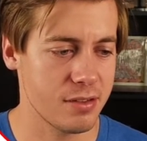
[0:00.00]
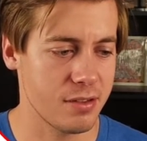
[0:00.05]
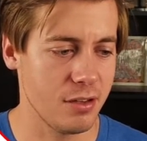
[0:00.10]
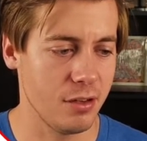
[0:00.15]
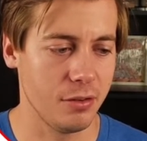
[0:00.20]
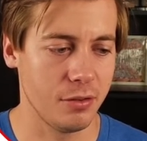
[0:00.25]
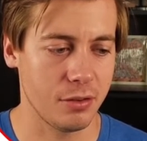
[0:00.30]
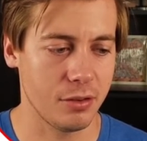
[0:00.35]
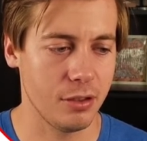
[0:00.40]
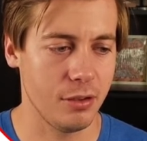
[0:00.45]

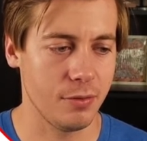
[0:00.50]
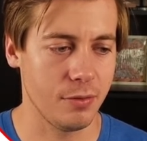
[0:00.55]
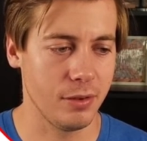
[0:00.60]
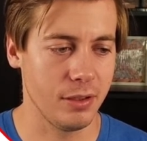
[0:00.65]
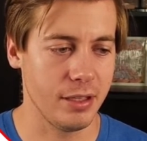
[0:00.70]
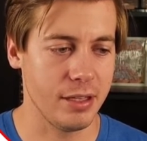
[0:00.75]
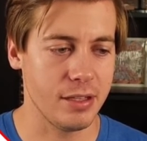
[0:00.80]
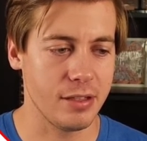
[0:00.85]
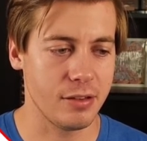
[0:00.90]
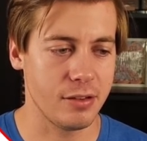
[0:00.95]
so couldn't
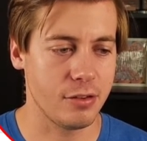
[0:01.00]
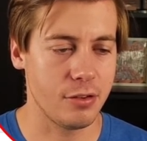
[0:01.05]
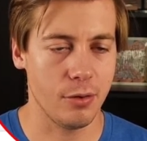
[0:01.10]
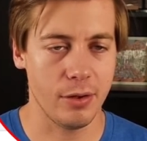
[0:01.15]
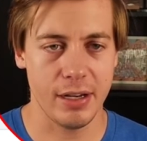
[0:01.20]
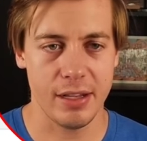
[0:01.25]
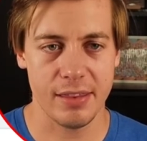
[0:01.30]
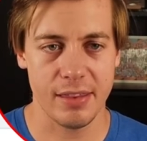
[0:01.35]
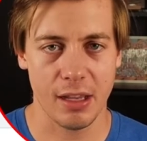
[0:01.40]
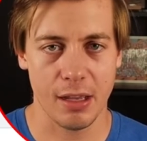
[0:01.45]
really
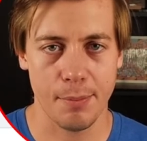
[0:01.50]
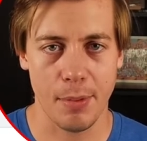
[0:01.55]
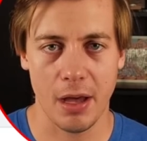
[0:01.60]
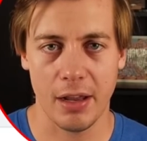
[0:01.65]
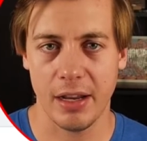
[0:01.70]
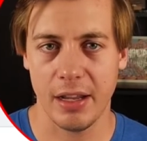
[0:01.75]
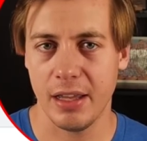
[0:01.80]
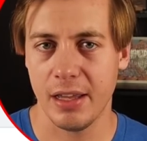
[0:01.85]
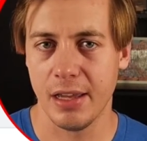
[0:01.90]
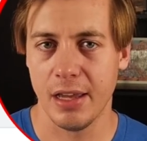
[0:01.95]
do anything
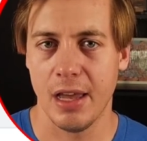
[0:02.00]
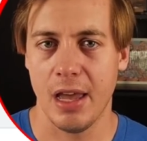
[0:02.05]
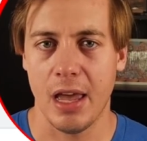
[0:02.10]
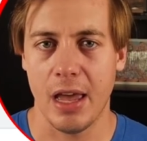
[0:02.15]
about it.